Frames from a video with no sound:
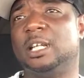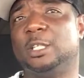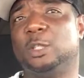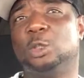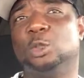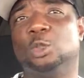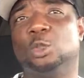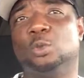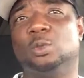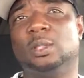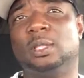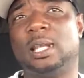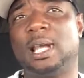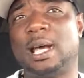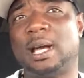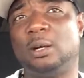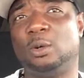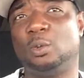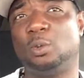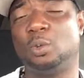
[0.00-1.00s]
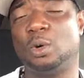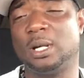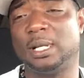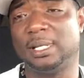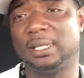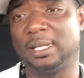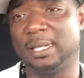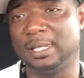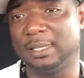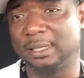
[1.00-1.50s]
You do not want
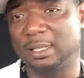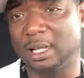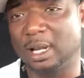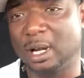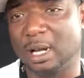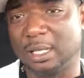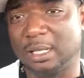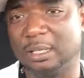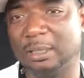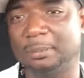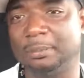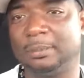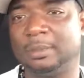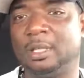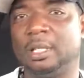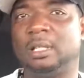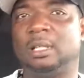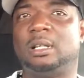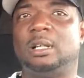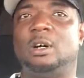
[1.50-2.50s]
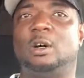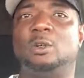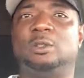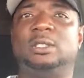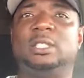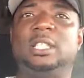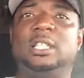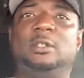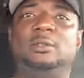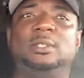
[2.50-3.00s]
to get caught up on
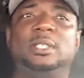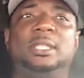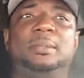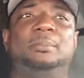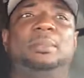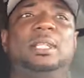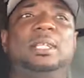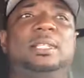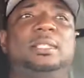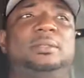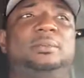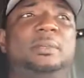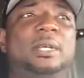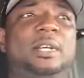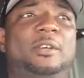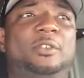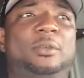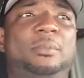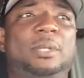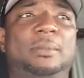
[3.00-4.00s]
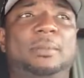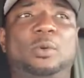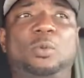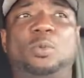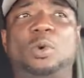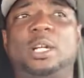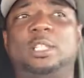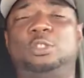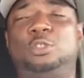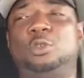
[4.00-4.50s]
DOT Blitz, man. Remember,
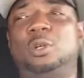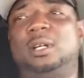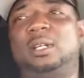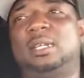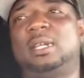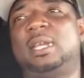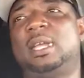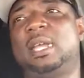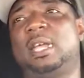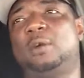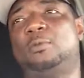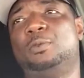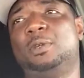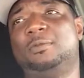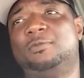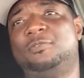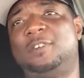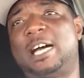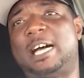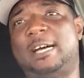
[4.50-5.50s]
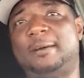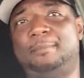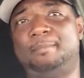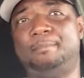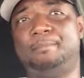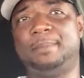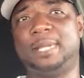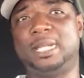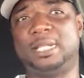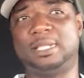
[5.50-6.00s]
one truck every 5
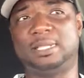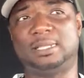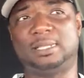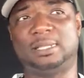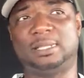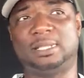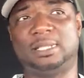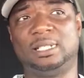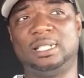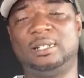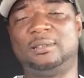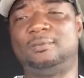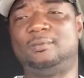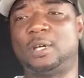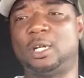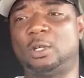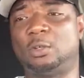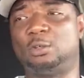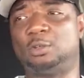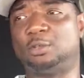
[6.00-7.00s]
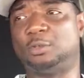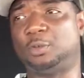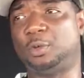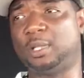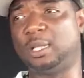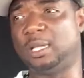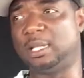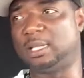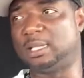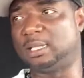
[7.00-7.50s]
minutes for those
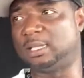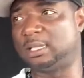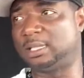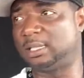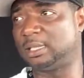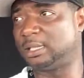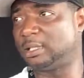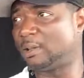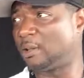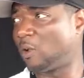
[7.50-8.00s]
3 days.